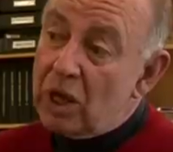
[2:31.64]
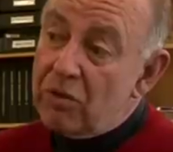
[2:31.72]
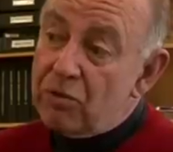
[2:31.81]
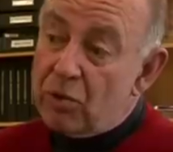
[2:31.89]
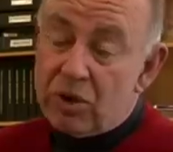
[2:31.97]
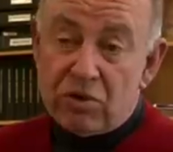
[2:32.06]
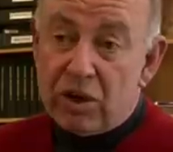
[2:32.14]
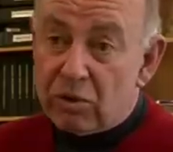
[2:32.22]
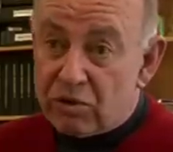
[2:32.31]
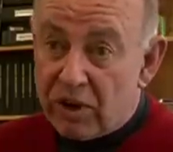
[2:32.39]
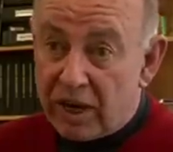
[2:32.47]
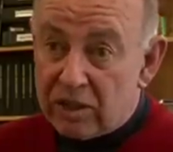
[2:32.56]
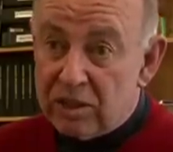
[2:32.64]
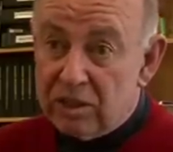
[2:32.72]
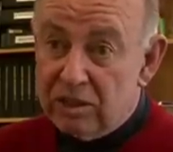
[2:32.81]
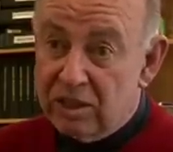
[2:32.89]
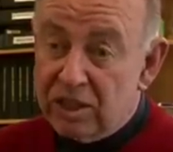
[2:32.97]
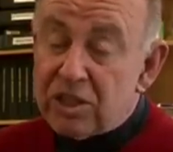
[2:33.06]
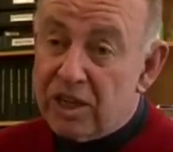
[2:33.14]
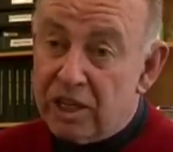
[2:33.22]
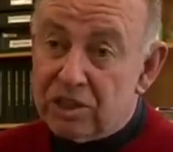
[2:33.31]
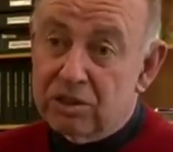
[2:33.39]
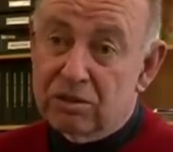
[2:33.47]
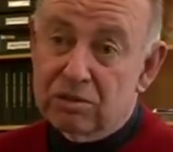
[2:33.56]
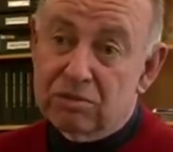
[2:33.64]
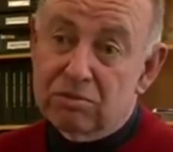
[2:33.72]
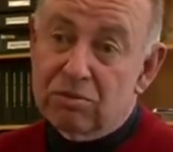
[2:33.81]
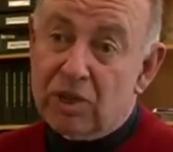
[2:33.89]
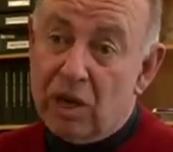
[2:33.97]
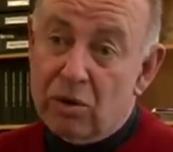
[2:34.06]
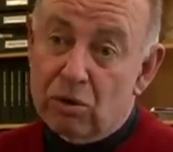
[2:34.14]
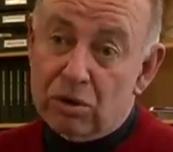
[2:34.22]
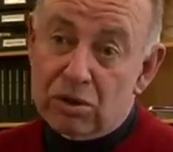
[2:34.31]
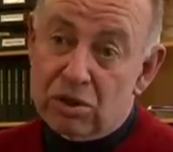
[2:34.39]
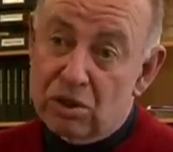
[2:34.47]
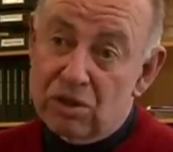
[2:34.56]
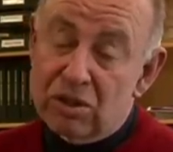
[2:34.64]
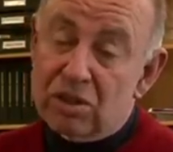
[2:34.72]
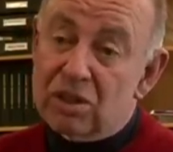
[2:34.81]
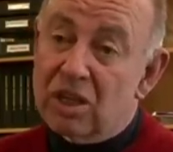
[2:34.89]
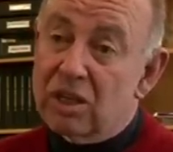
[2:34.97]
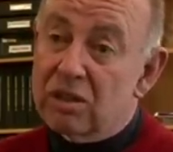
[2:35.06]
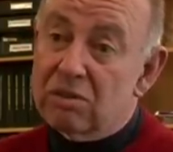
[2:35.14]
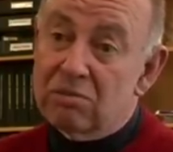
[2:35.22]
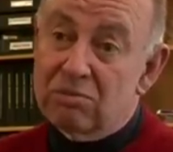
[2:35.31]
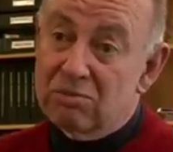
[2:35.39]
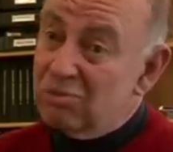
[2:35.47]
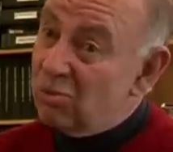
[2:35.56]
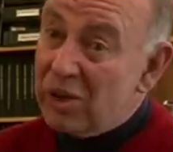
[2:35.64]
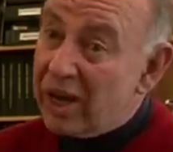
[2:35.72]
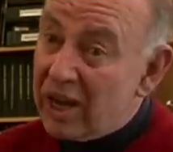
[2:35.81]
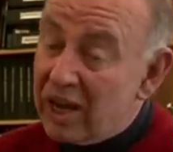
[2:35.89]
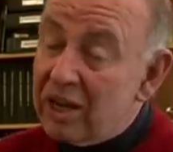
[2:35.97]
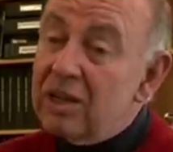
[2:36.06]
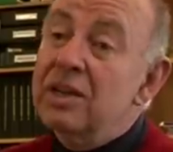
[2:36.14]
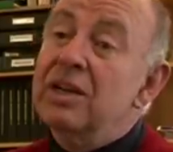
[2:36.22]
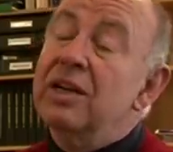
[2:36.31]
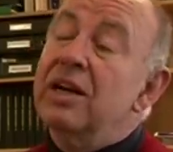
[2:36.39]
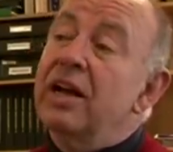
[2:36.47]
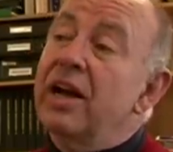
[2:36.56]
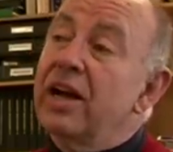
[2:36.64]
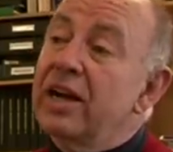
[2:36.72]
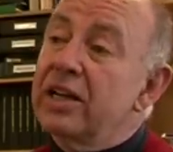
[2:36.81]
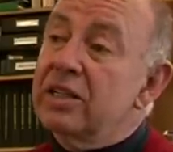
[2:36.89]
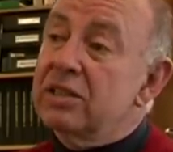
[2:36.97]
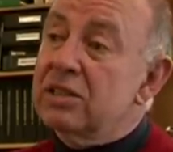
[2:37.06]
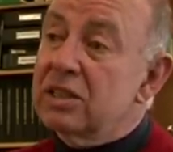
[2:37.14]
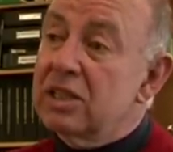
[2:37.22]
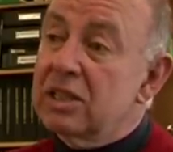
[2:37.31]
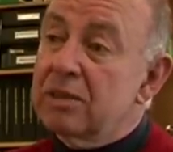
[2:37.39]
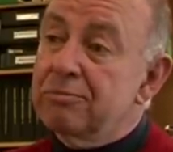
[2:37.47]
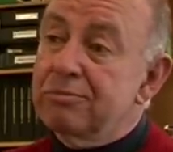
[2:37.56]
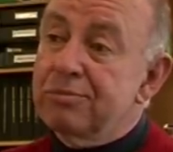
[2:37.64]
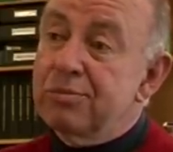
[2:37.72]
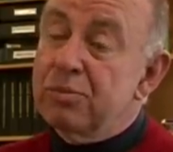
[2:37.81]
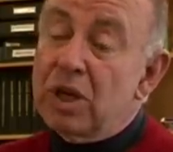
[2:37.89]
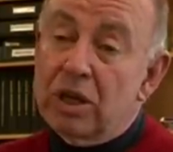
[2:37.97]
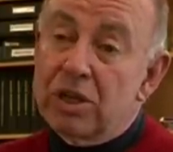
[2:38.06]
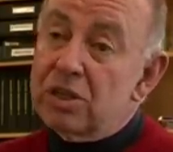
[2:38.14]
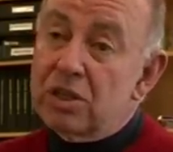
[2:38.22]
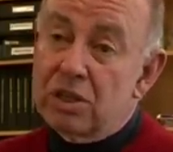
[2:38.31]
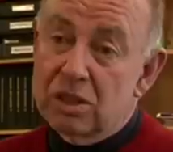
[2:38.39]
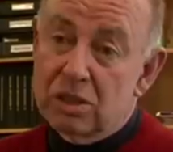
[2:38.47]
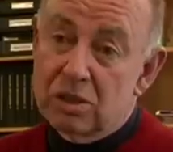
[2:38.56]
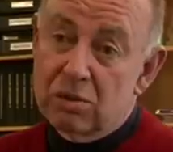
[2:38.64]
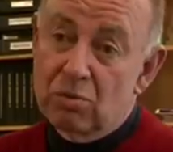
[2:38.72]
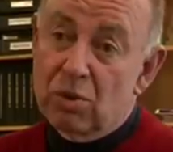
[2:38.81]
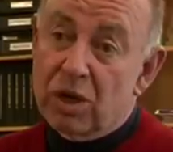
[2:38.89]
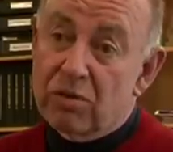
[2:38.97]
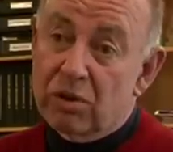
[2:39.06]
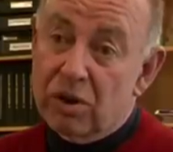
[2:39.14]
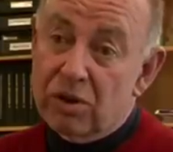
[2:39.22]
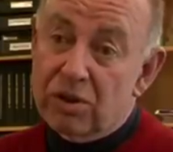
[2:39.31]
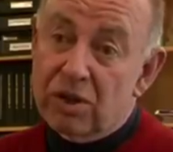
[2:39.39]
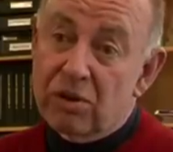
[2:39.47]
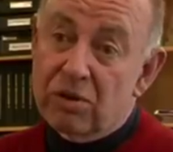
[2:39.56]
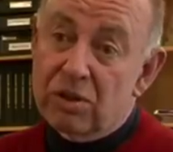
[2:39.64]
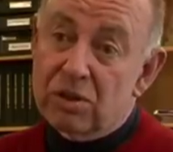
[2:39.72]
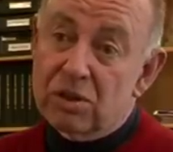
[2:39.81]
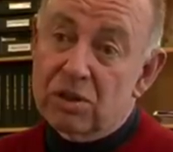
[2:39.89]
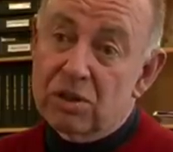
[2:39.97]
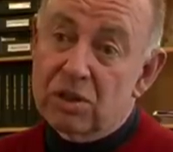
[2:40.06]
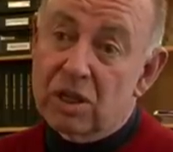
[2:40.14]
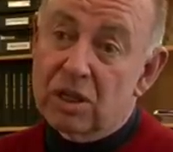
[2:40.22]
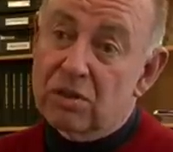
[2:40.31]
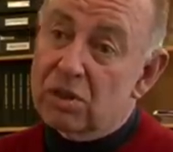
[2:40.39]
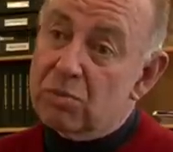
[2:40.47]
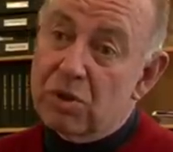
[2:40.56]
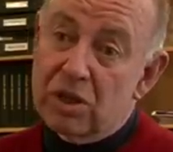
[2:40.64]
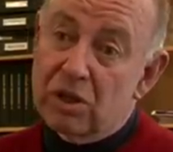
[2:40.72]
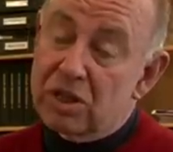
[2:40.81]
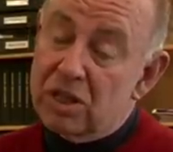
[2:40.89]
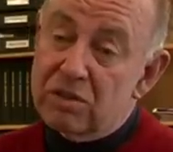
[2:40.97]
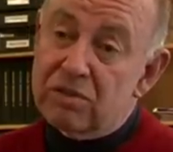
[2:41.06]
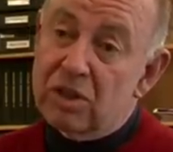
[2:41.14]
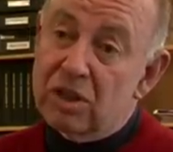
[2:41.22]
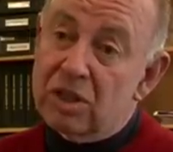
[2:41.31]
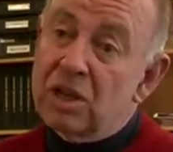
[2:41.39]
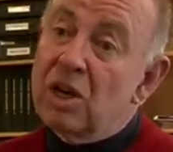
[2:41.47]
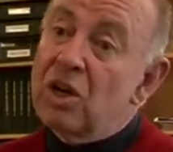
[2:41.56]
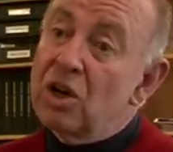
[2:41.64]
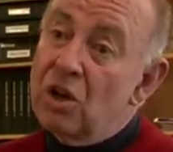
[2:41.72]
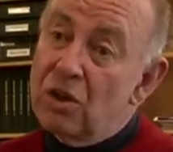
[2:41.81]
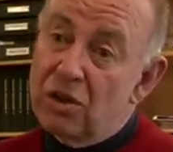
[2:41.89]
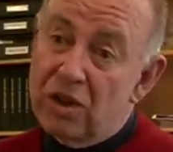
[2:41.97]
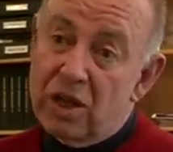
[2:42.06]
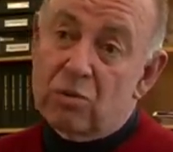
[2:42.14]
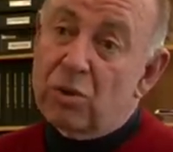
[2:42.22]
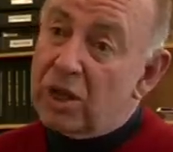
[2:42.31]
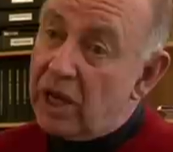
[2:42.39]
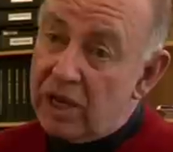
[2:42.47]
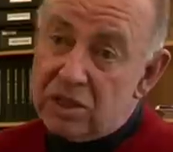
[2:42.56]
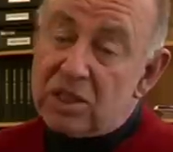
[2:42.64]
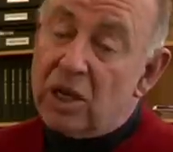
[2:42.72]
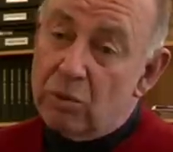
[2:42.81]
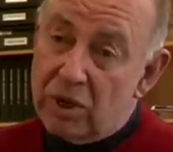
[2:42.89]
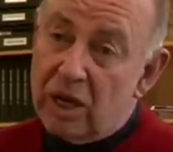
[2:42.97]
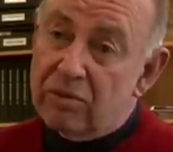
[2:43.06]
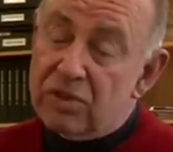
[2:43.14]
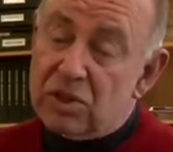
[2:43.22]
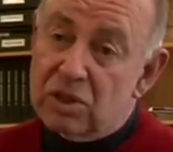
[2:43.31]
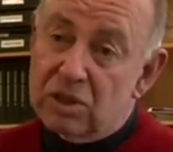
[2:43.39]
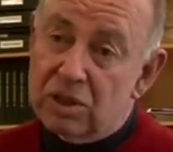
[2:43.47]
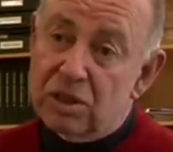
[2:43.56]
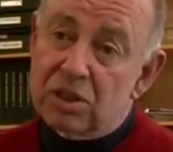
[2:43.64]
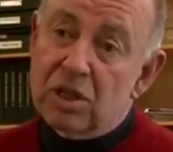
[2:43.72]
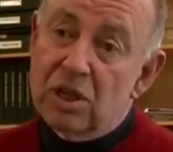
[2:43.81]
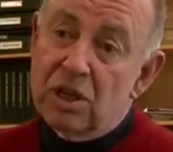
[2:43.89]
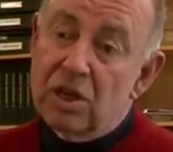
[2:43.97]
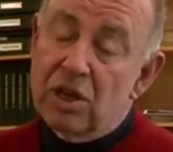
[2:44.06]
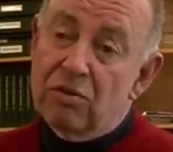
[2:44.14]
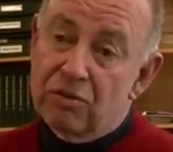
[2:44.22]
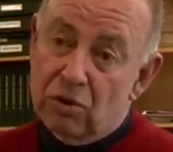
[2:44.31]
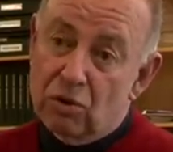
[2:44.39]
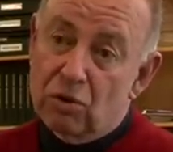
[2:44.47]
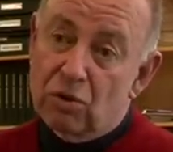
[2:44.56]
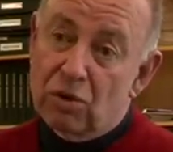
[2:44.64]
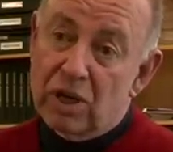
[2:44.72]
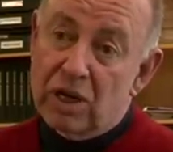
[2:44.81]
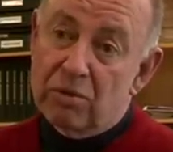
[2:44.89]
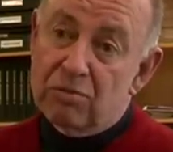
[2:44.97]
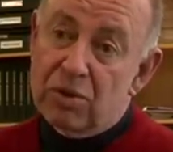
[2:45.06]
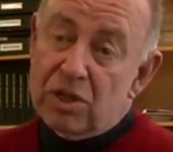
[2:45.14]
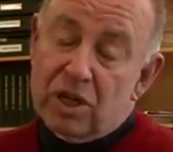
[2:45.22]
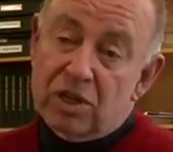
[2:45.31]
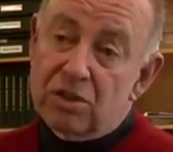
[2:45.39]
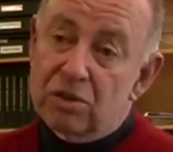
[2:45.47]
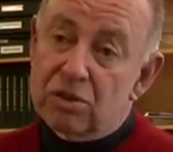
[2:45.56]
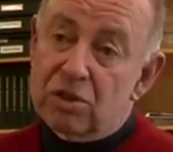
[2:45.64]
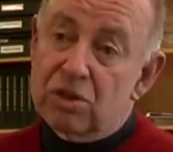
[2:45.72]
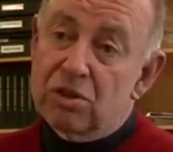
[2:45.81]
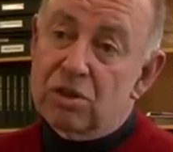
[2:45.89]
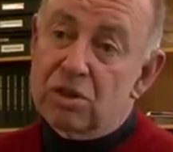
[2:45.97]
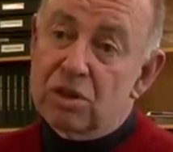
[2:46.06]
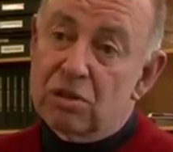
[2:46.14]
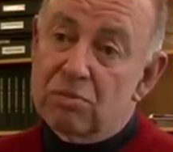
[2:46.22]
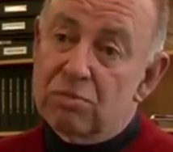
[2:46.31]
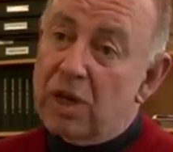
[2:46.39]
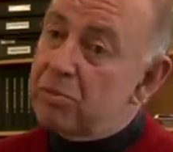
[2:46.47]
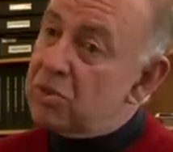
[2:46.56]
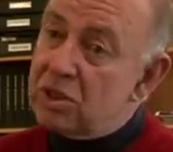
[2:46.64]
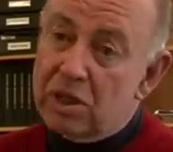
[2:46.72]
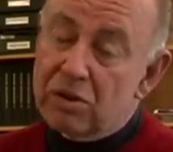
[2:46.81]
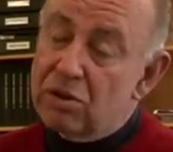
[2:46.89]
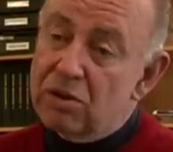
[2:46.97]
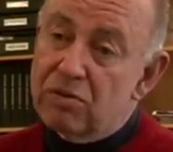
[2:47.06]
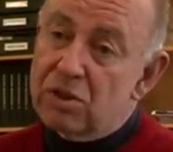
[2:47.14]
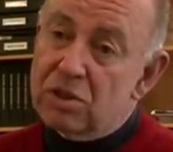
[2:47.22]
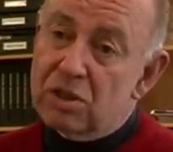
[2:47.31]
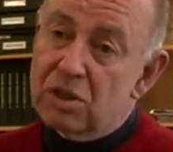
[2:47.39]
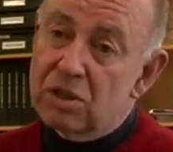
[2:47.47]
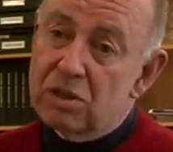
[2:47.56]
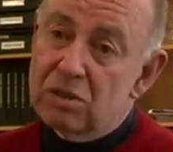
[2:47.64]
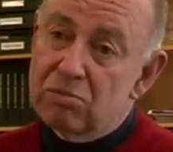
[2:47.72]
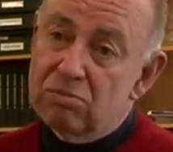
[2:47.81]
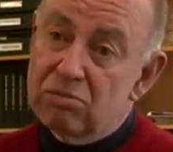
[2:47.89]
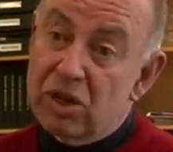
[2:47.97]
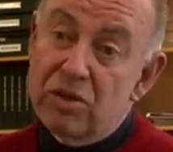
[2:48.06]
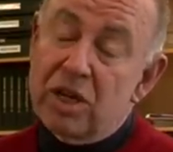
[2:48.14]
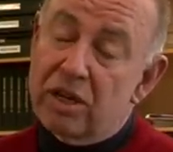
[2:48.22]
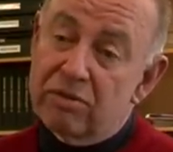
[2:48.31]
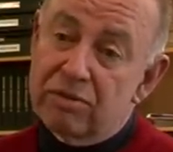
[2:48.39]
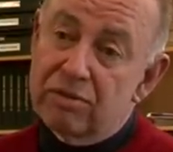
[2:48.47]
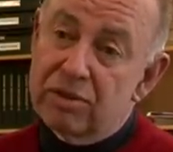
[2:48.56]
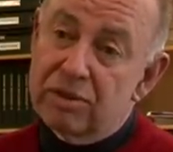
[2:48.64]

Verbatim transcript: If we're trying to attract an international cohort of students, and we are, and um, Middle East is one of the growth areas uh, that's been identified, that we can say we have facilities for um, international students that perhaps other universities don't have.